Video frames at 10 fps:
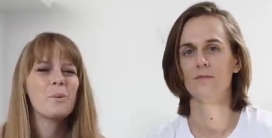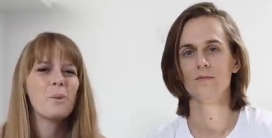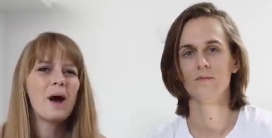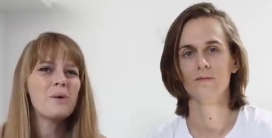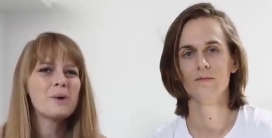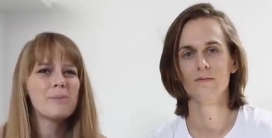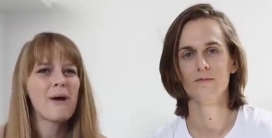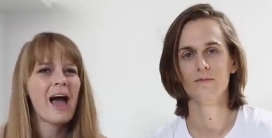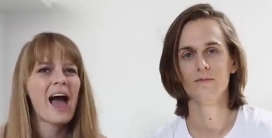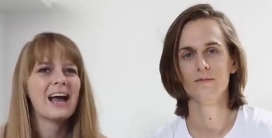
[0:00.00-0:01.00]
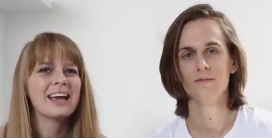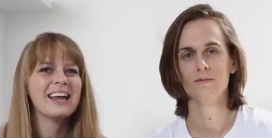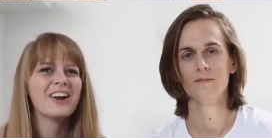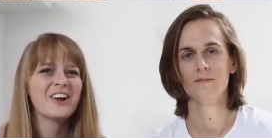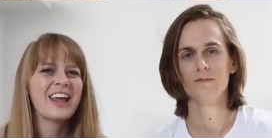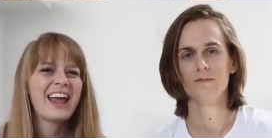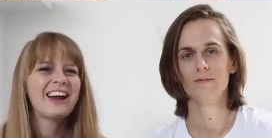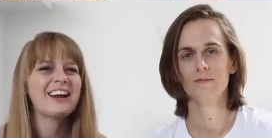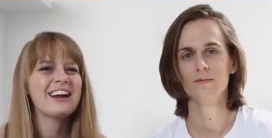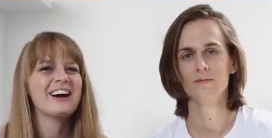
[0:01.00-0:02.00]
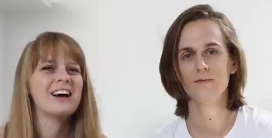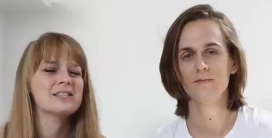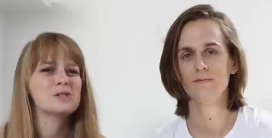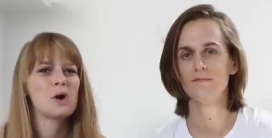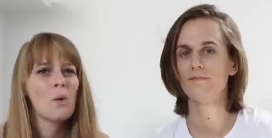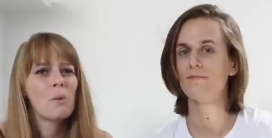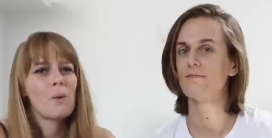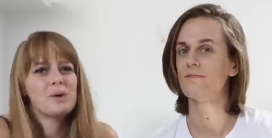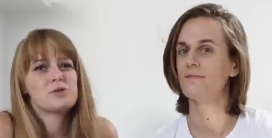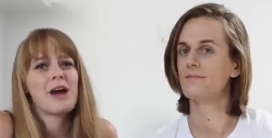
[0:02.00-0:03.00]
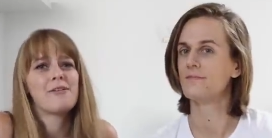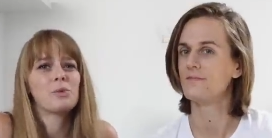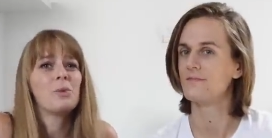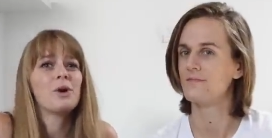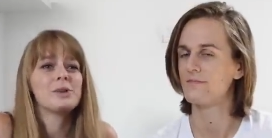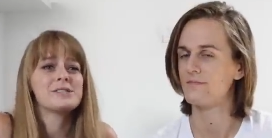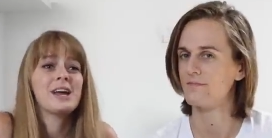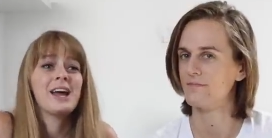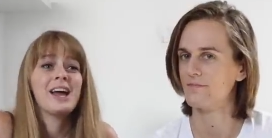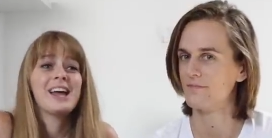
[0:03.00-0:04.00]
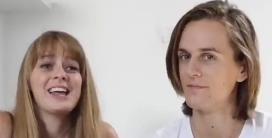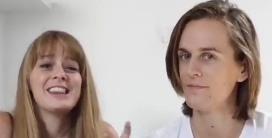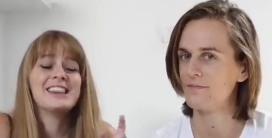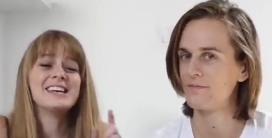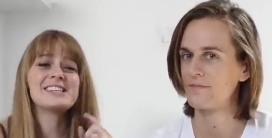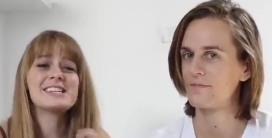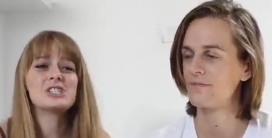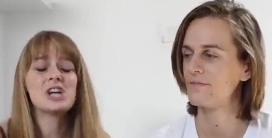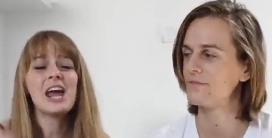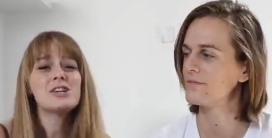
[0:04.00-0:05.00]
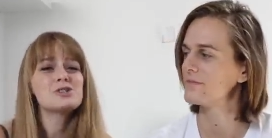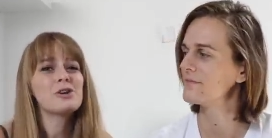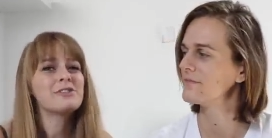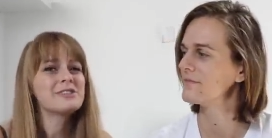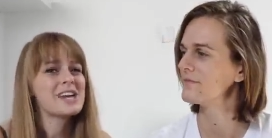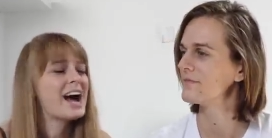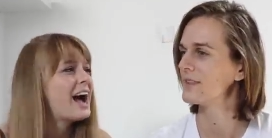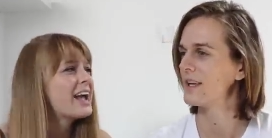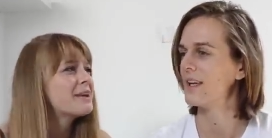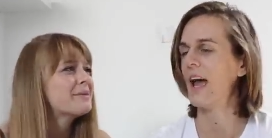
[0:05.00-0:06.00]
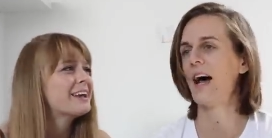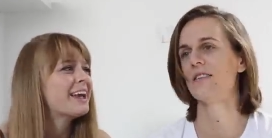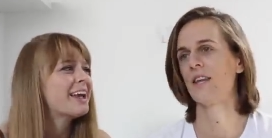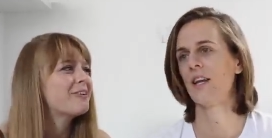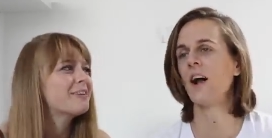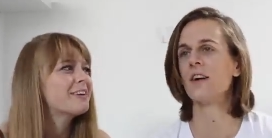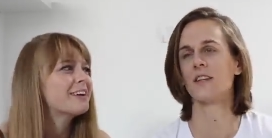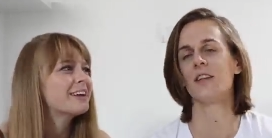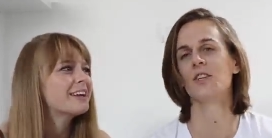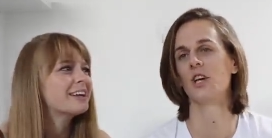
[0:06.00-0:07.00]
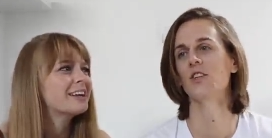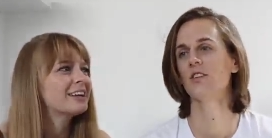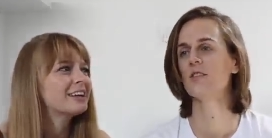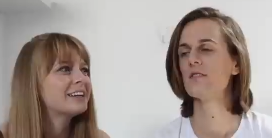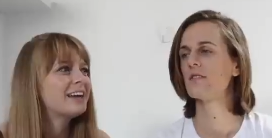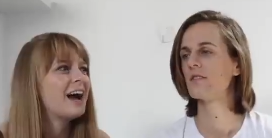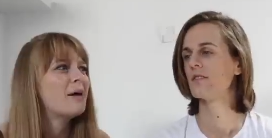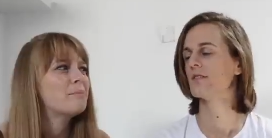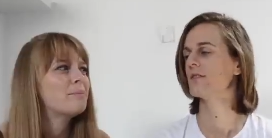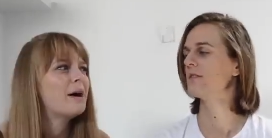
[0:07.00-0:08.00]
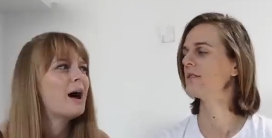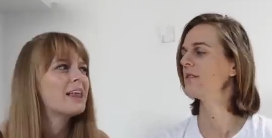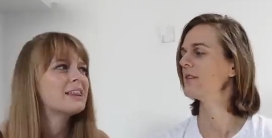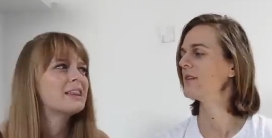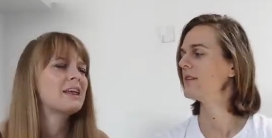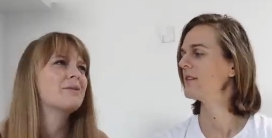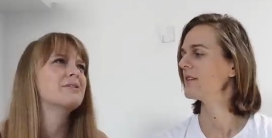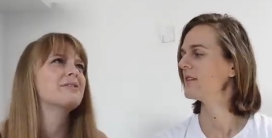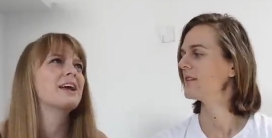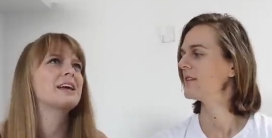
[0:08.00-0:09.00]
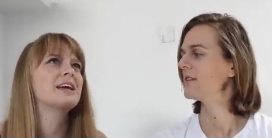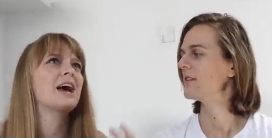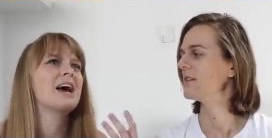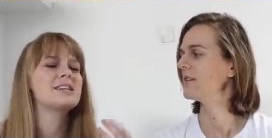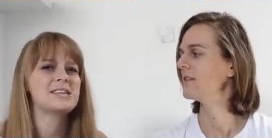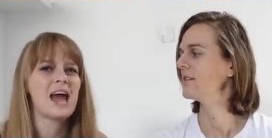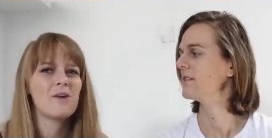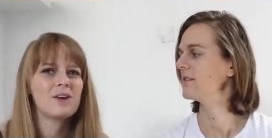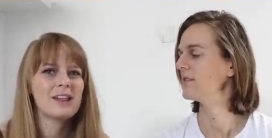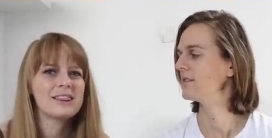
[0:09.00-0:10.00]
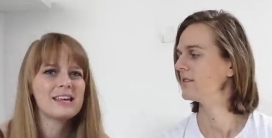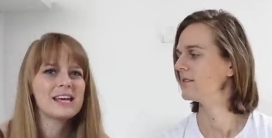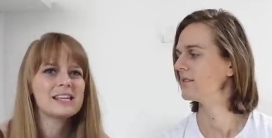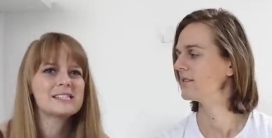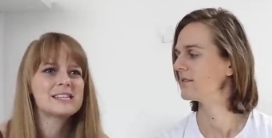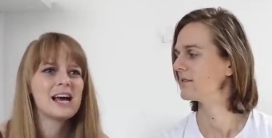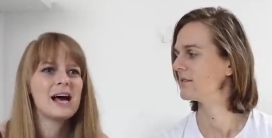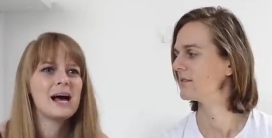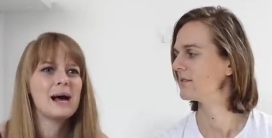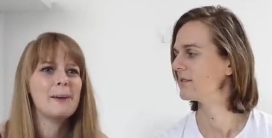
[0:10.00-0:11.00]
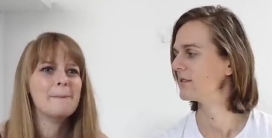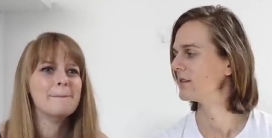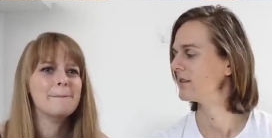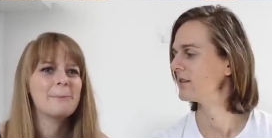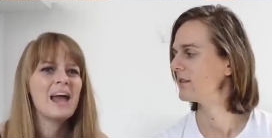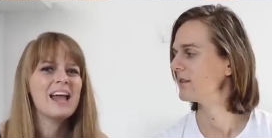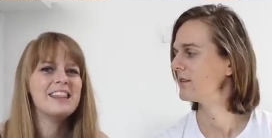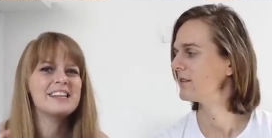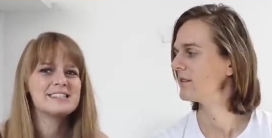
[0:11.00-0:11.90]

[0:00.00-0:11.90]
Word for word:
Speaker 1: what we pack in our carry-ons while we travel the world. This has changed over time.
Speaker 2: It has, and it constantly changes.
Speaker 1: Yeah, but I think that we've cut down on things, and